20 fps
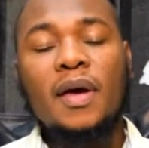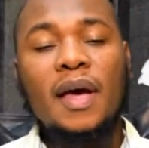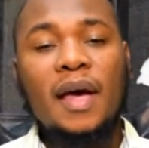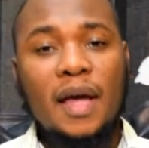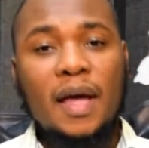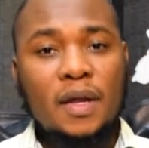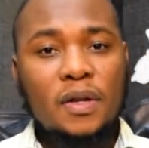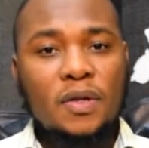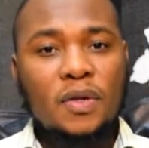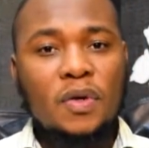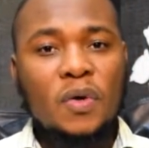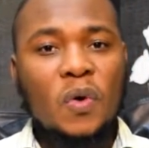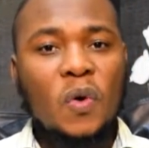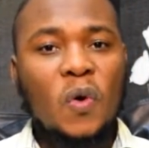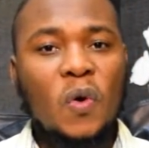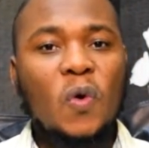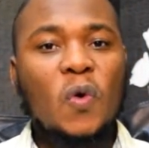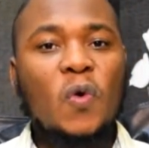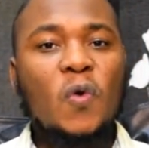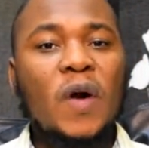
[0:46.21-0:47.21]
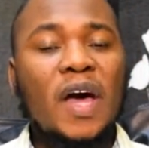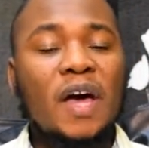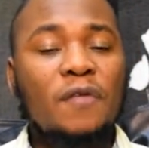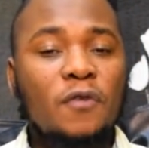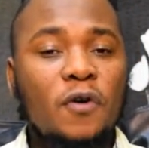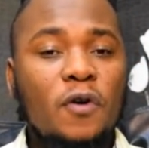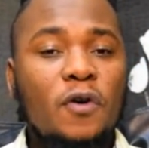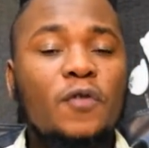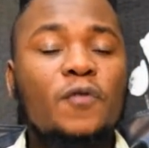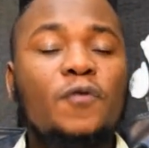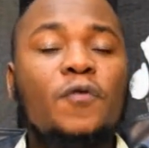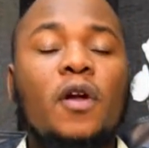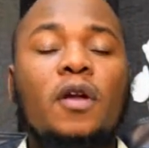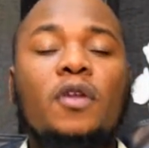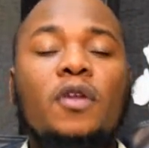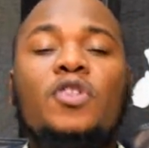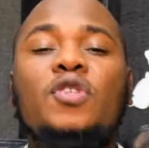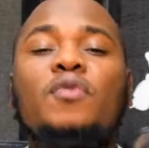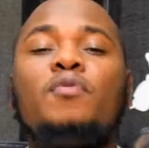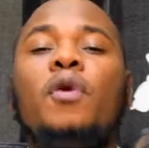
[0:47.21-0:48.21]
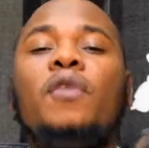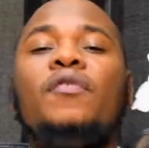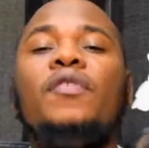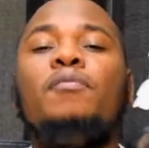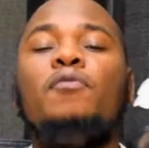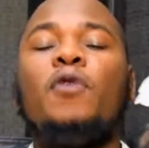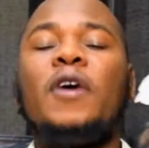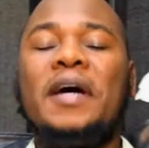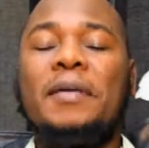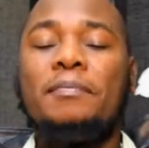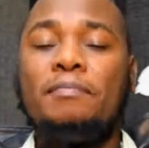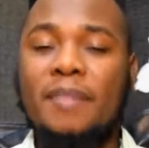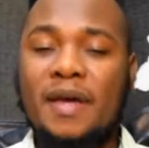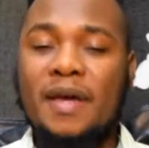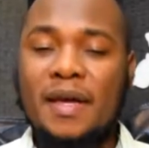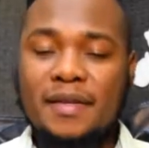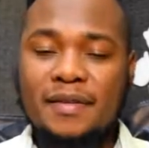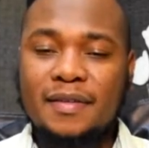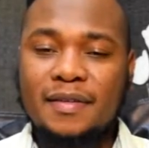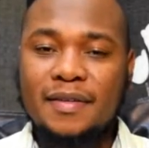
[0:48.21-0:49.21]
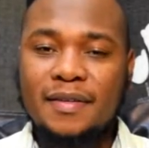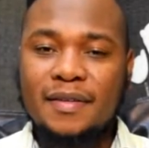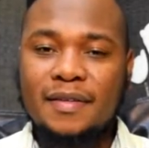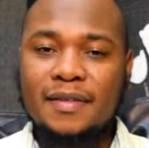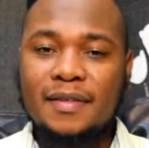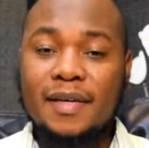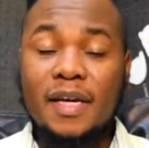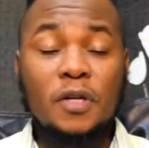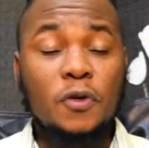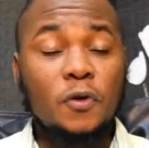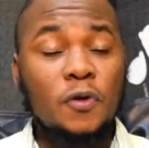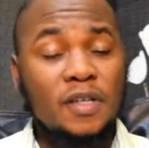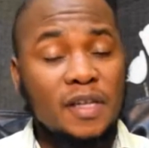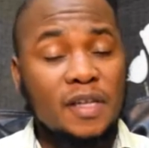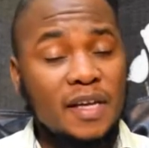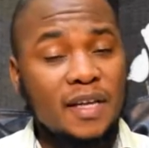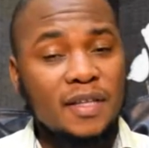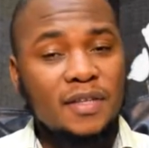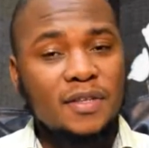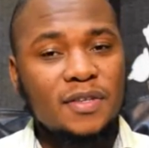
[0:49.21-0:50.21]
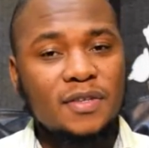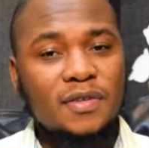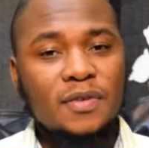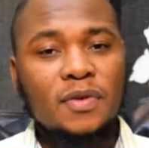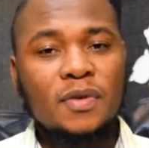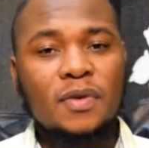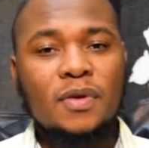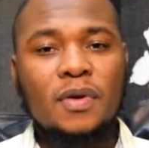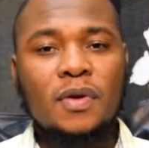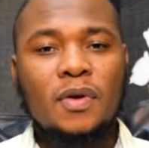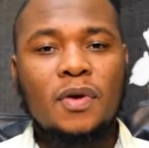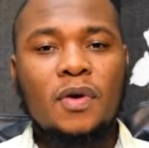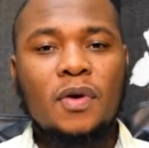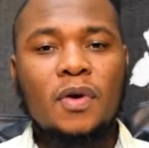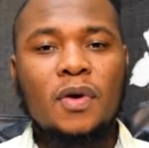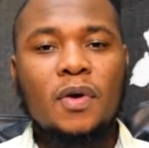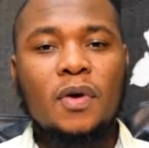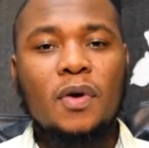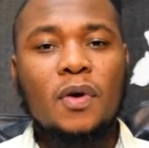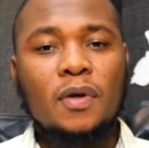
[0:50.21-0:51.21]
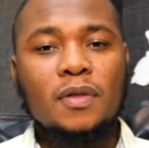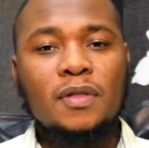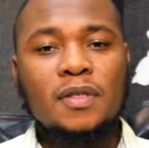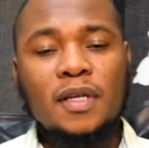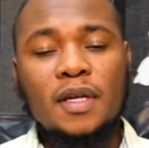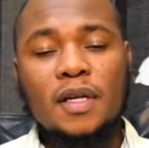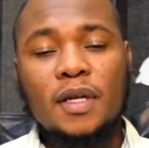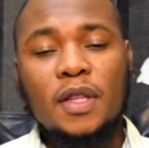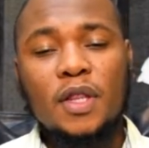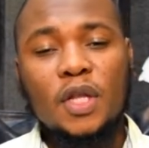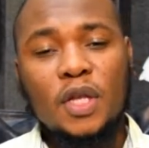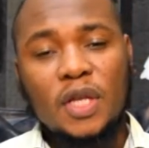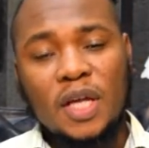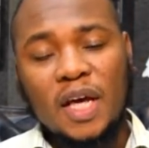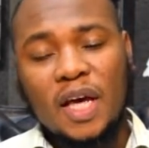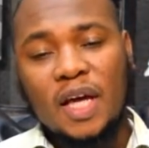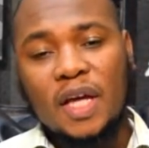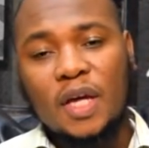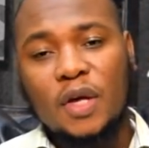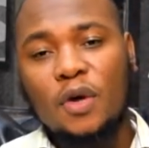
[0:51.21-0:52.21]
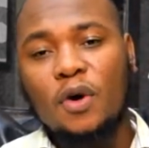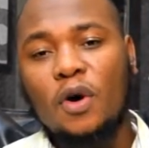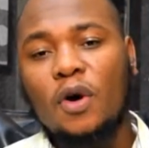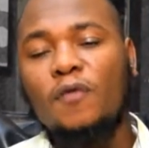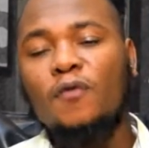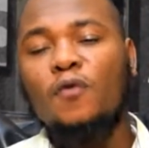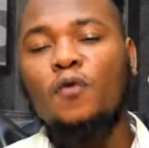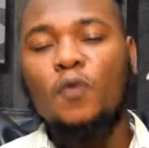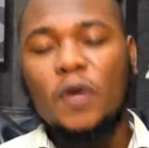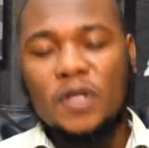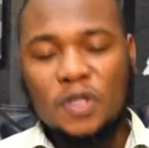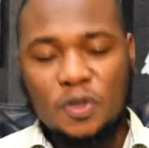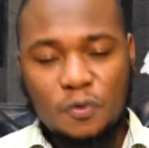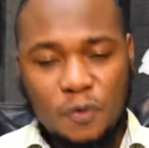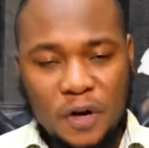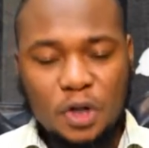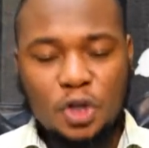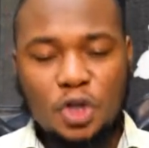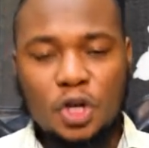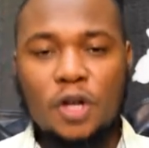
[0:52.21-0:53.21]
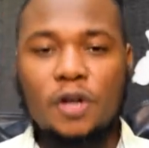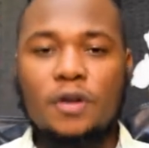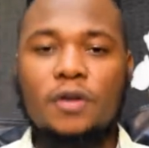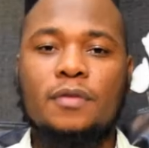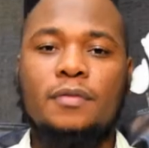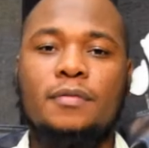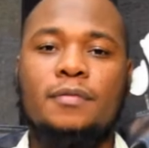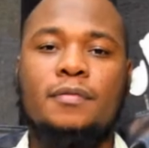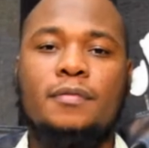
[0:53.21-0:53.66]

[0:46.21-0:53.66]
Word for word: and whoever follows Prophet Muhammad in good deeds until the day of resurrection.